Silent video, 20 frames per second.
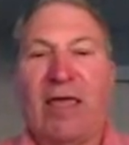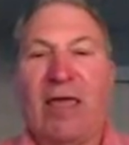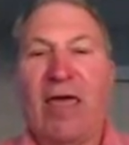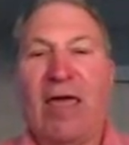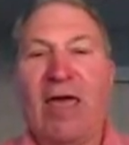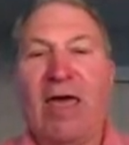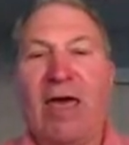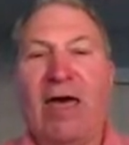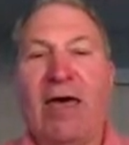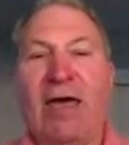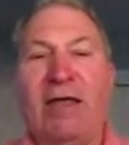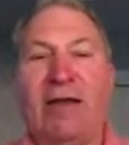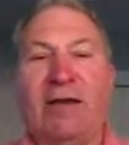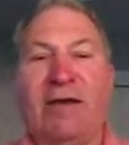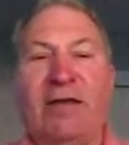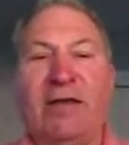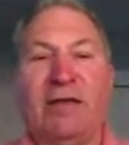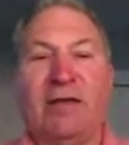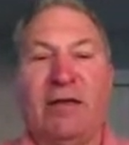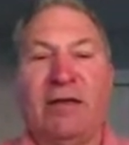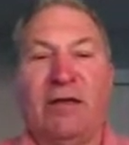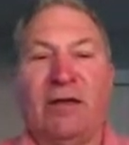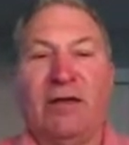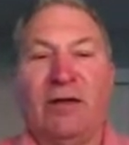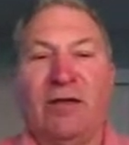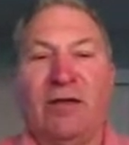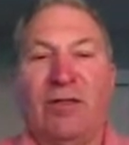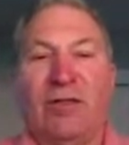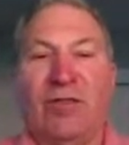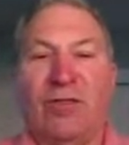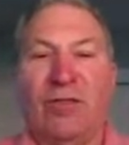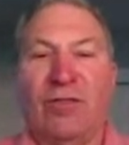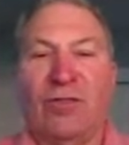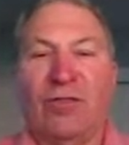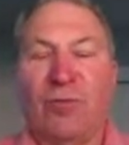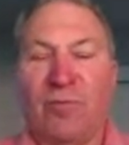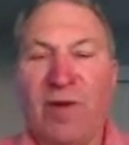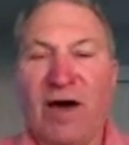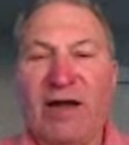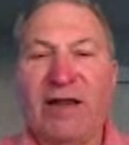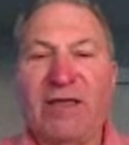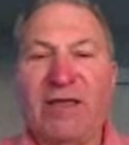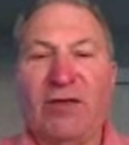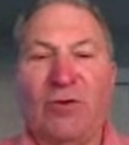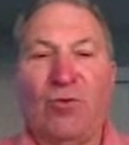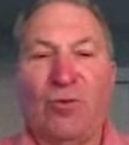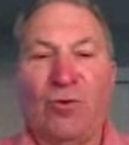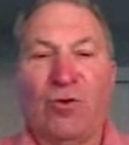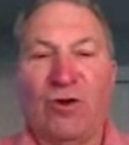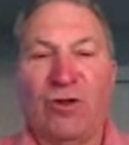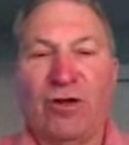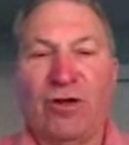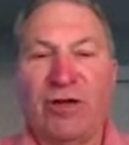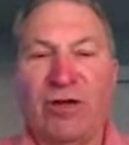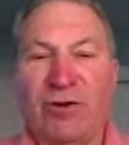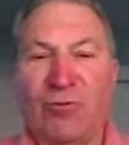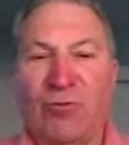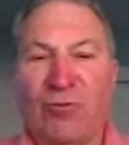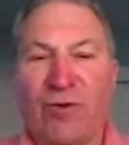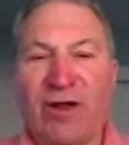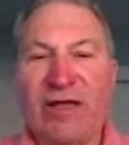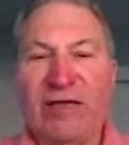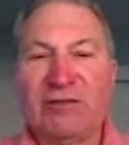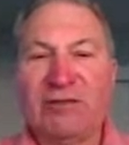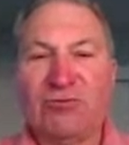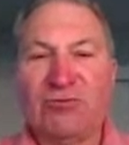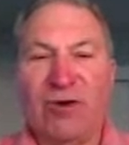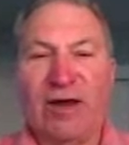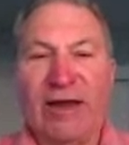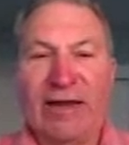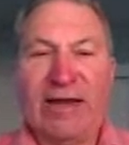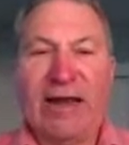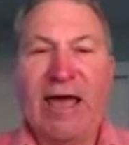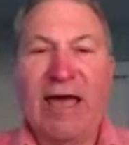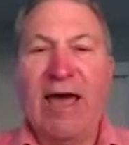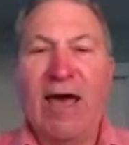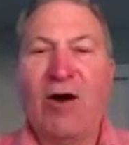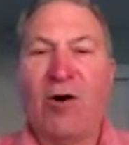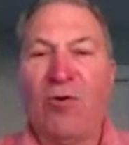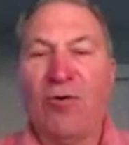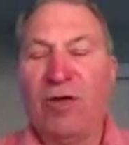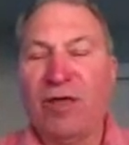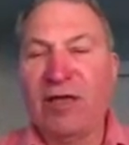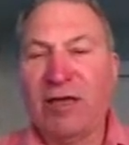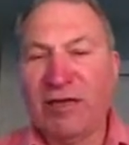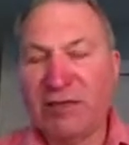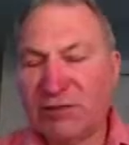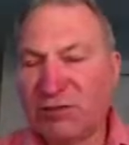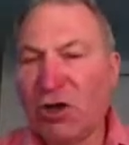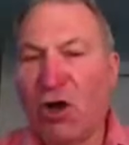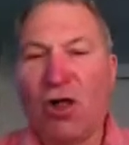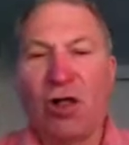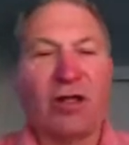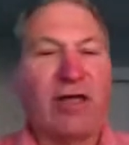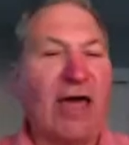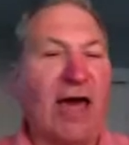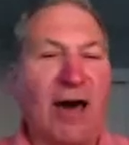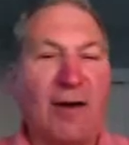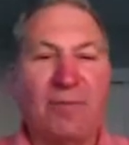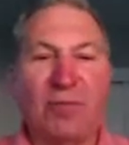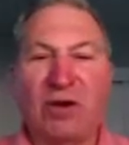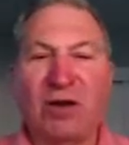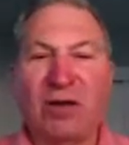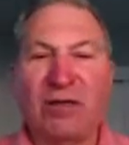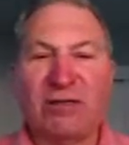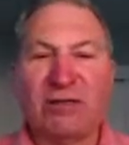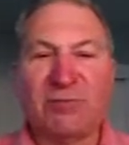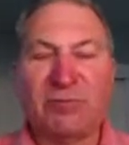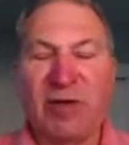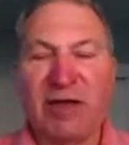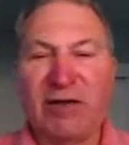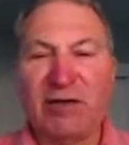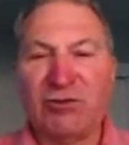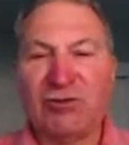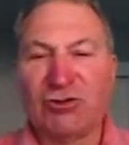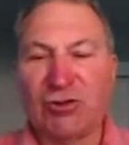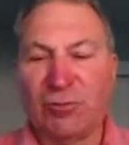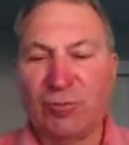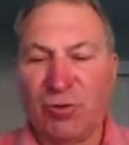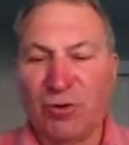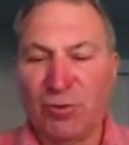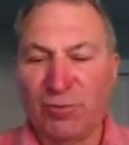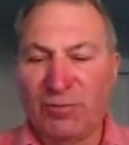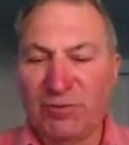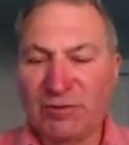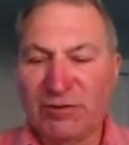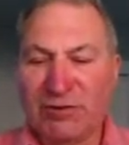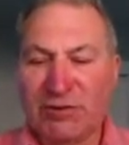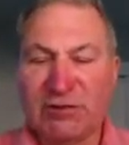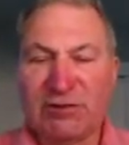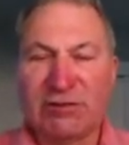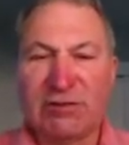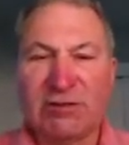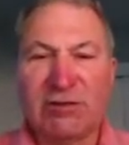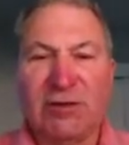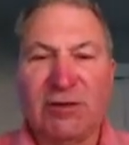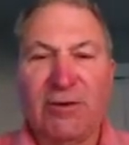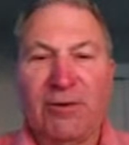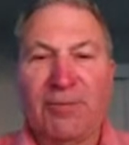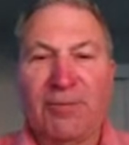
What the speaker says: And the money that we're looking to raise right now is all capital expenditure purposes.